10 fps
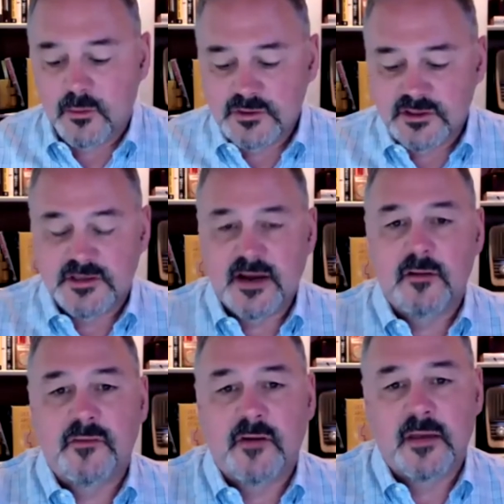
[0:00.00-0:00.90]
was a
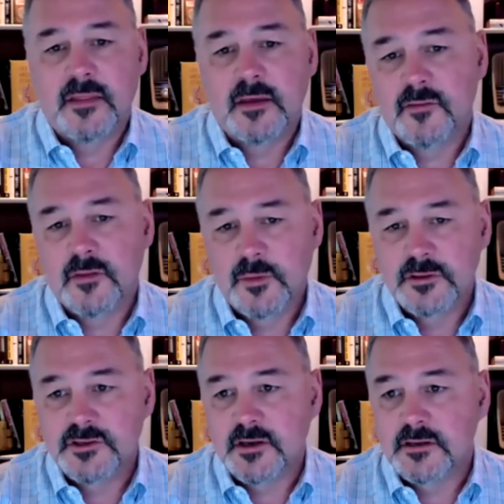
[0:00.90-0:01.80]
terrifying thing for the
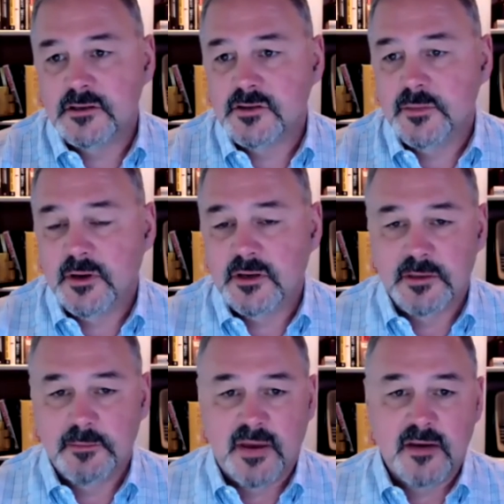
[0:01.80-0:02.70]
music industry, because
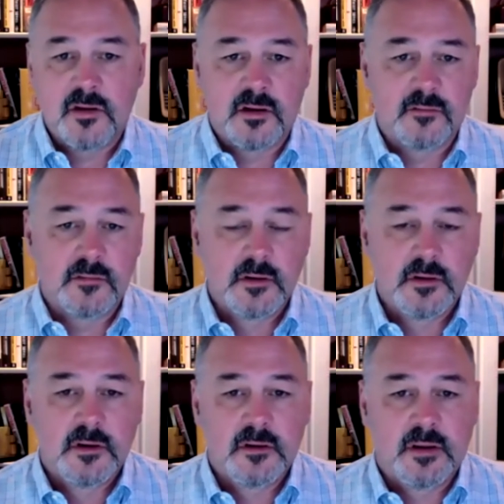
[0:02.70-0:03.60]
it meant you could
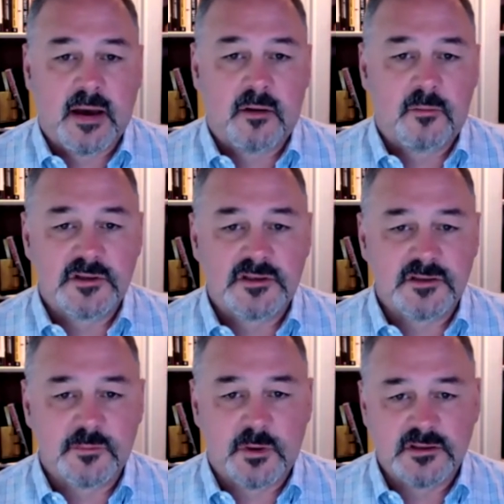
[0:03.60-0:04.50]
now, once
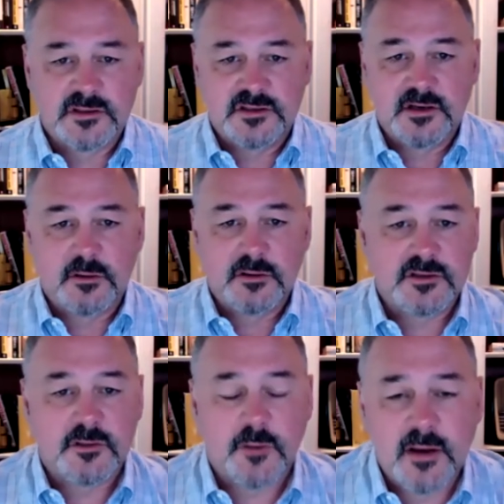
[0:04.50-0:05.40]
it's ones and zeros,
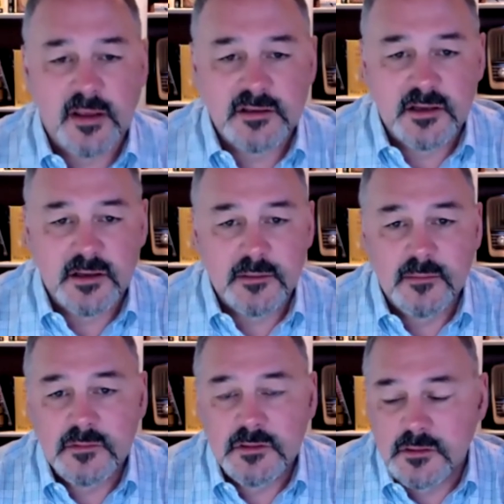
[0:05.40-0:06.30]
it's quite easy
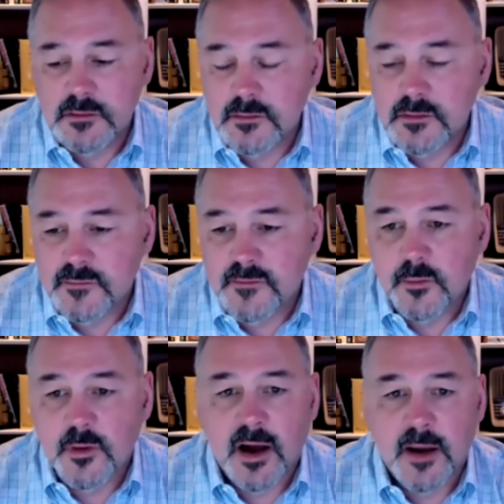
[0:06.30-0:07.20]
to
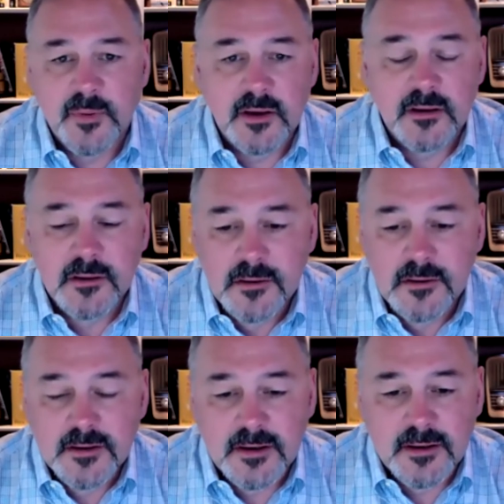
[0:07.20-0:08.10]
photocopy
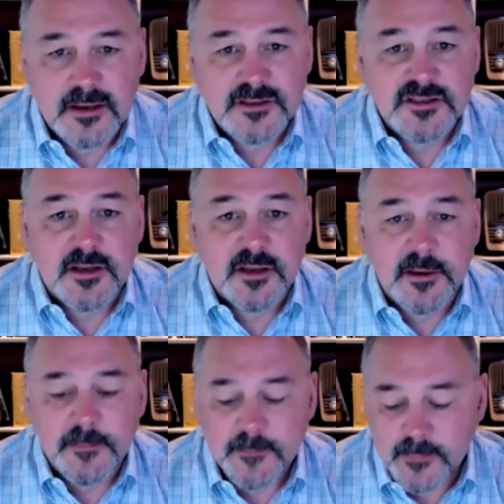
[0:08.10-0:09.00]
a
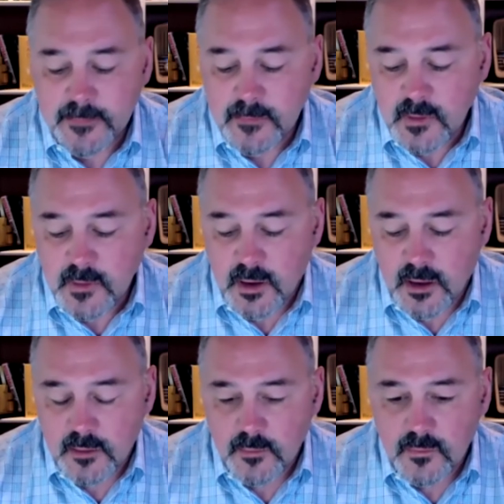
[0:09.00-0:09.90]
CD.
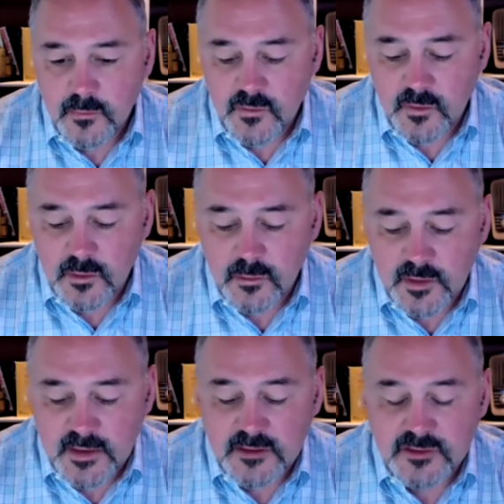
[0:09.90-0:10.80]
So
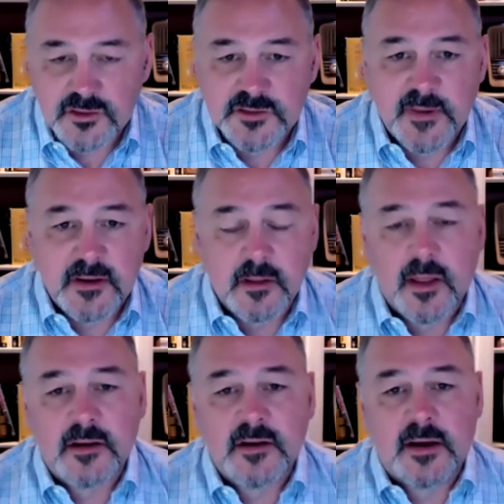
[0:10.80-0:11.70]
the industry spent a
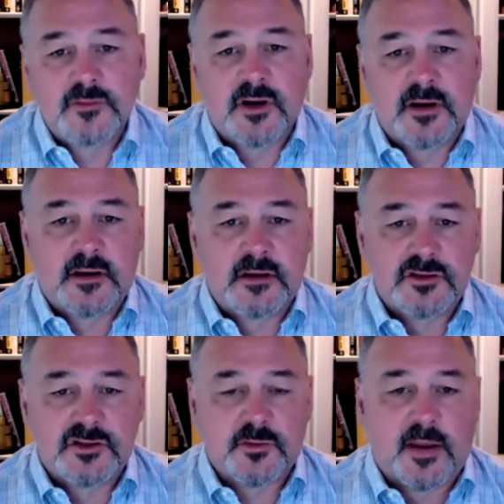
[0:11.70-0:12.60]
lot of time trying to
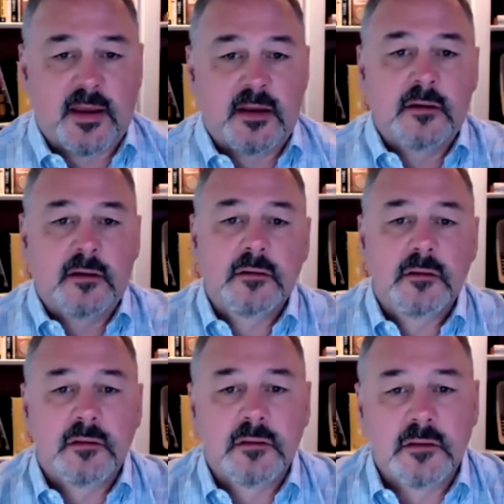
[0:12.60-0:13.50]
constrain
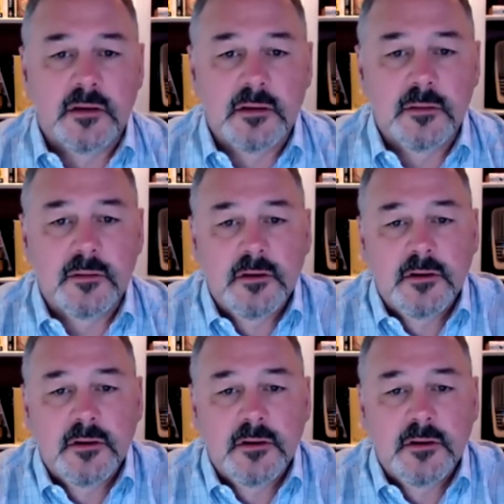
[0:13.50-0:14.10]
the